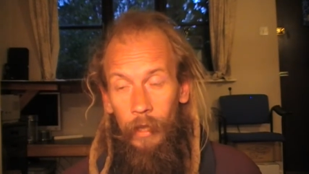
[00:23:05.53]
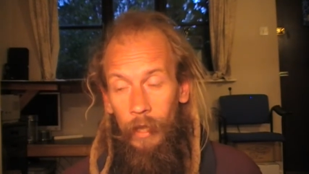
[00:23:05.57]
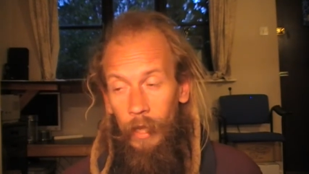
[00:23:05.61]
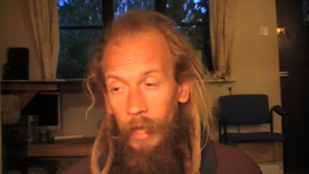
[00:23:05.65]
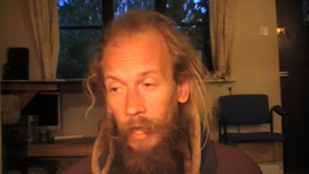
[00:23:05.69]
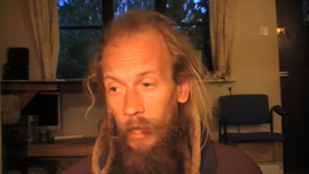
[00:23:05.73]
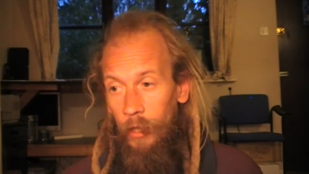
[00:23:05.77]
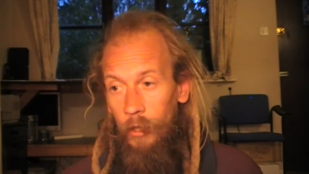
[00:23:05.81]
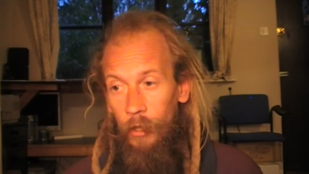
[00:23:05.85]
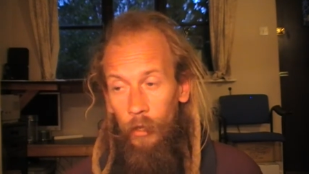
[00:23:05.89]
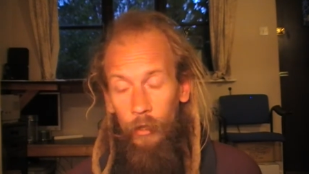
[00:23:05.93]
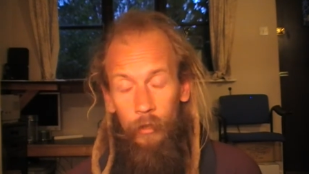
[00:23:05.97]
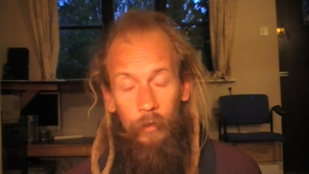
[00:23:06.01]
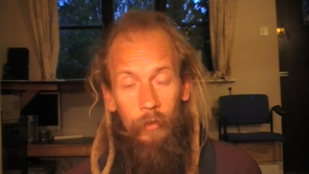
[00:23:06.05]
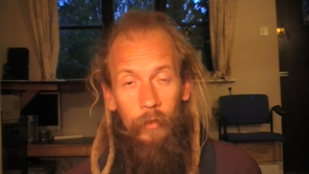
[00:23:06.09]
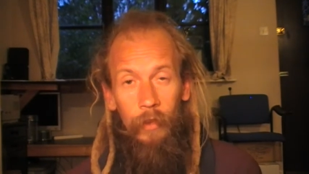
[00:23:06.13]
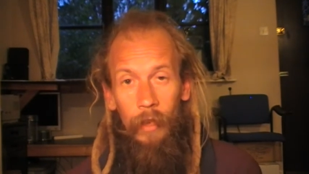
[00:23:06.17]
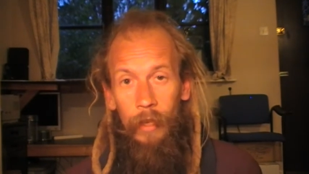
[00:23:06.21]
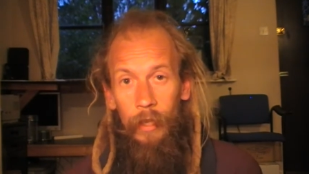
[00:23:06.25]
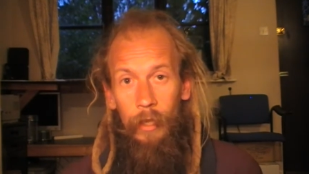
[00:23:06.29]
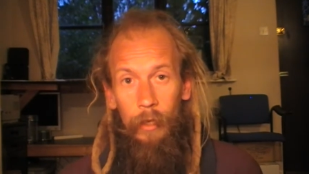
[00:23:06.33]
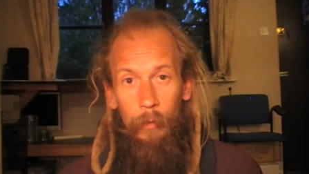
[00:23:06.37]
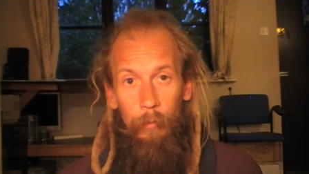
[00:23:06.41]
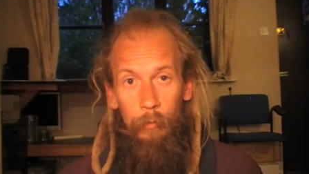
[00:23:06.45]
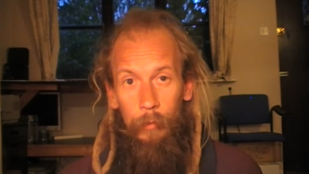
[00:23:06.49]
it could have
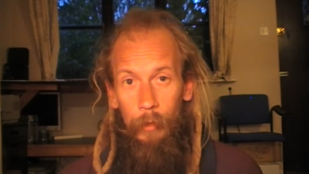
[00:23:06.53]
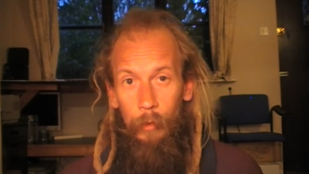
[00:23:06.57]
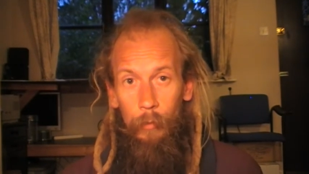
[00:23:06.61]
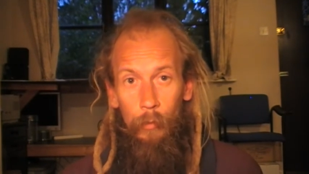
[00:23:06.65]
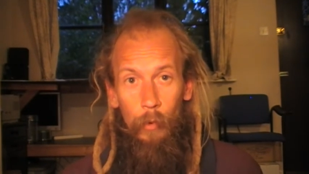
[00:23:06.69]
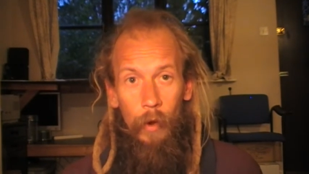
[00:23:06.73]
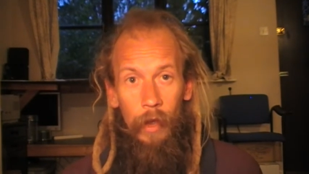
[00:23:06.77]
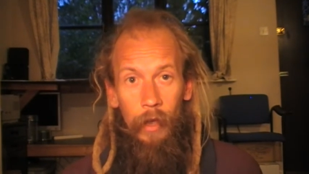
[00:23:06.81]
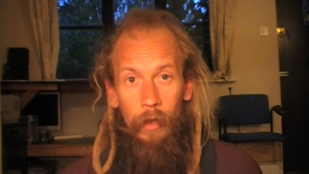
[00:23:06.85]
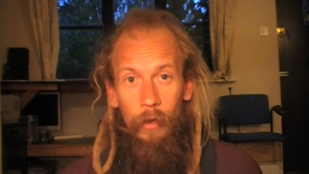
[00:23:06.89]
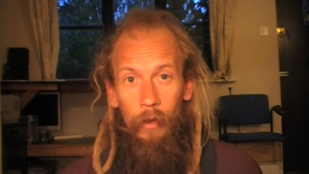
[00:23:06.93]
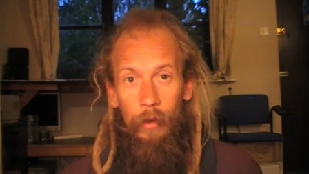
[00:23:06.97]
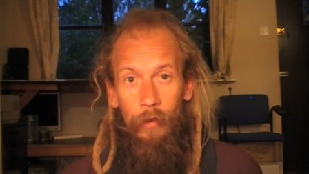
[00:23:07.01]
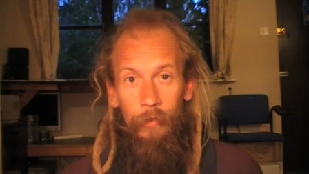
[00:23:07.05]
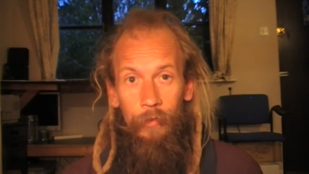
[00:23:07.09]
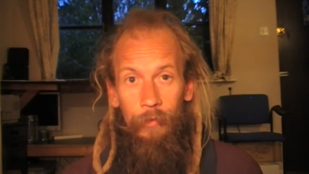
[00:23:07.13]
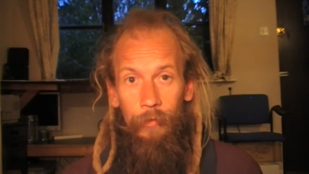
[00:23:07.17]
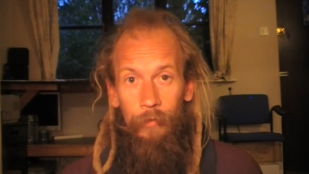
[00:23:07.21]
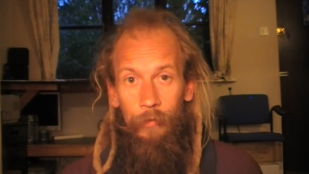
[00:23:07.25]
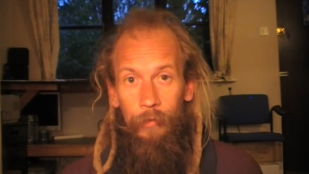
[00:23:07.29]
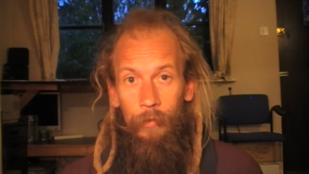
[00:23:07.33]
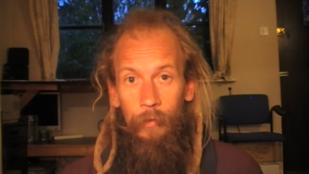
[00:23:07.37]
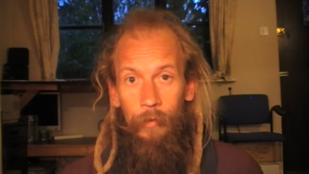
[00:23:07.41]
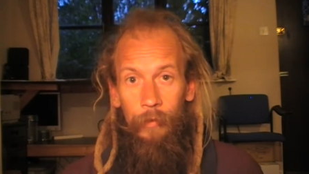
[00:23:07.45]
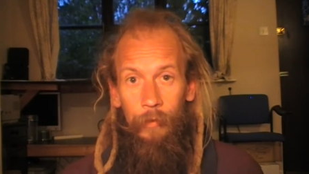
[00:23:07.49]
taken me way
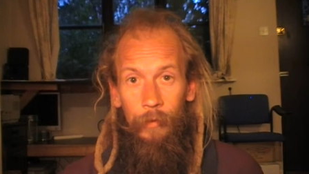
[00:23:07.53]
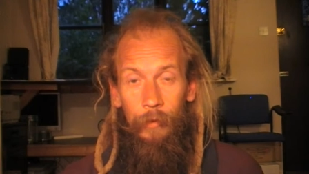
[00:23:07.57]
off